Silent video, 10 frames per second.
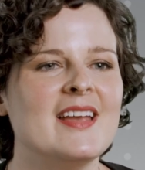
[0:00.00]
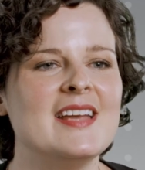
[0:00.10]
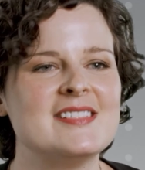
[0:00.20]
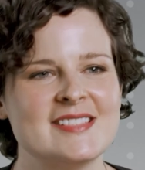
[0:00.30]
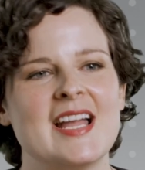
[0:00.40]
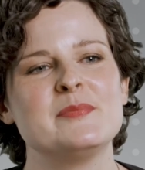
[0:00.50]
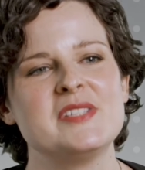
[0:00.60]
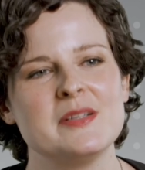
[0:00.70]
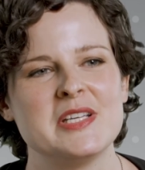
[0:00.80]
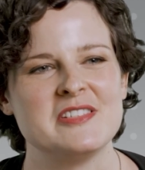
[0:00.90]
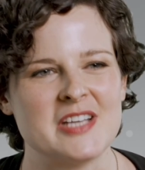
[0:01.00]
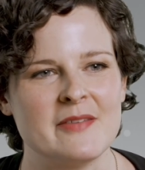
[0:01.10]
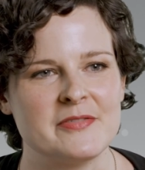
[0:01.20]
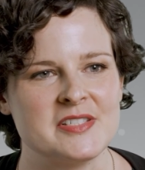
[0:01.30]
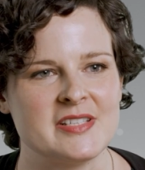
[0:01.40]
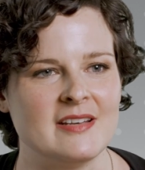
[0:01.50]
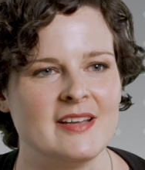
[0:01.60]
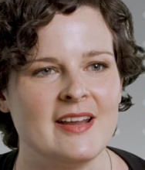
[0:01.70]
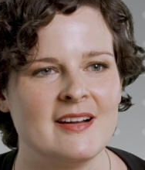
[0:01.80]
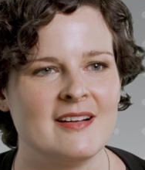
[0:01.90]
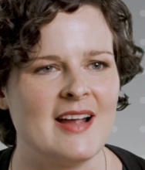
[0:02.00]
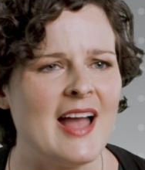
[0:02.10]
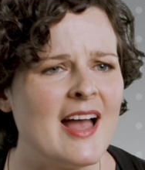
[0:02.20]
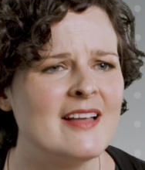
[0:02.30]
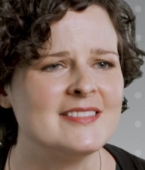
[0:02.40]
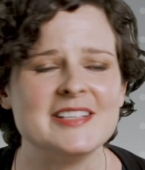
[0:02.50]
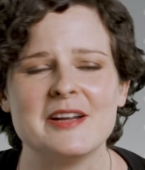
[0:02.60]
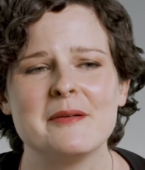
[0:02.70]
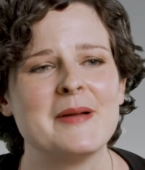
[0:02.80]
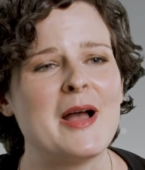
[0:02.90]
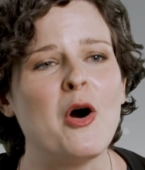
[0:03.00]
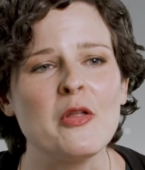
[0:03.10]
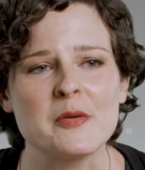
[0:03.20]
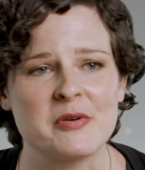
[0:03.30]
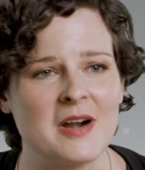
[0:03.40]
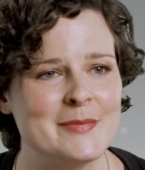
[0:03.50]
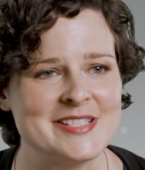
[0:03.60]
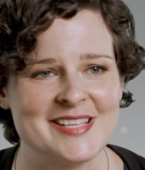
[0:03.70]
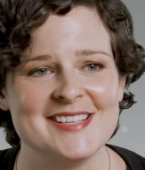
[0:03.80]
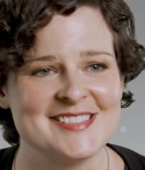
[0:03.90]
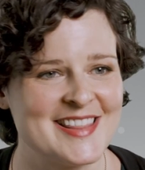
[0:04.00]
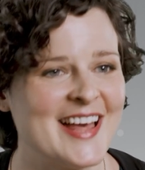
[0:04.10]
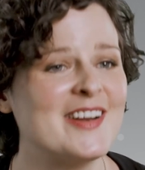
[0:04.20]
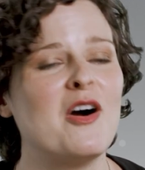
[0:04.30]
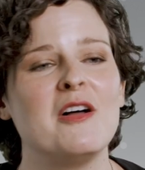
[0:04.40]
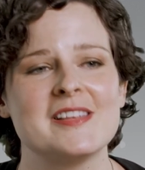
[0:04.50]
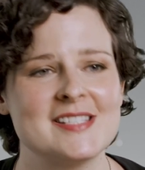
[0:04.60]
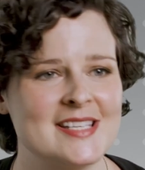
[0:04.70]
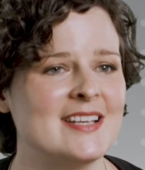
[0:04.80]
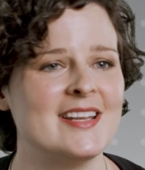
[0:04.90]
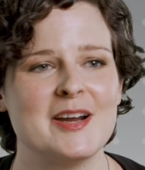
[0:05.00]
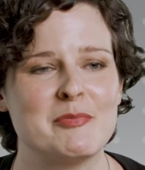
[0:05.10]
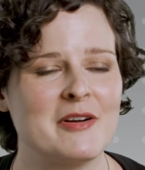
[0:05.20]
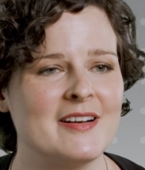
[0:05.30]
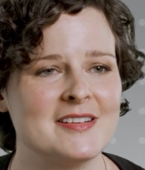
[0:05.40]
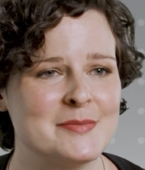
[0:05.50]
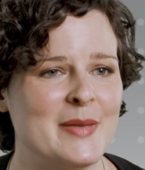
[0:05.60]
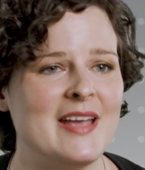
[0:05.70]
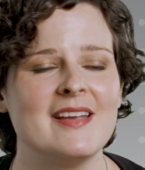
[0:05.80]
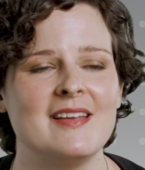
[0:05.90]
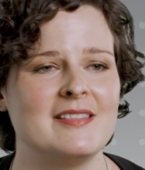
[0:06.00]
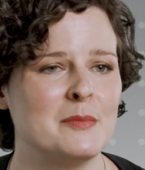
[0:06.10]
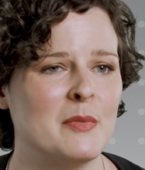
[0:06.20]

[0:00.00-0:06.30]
it's tempting when you shop for skincare, all the promises that all the skincare products make in their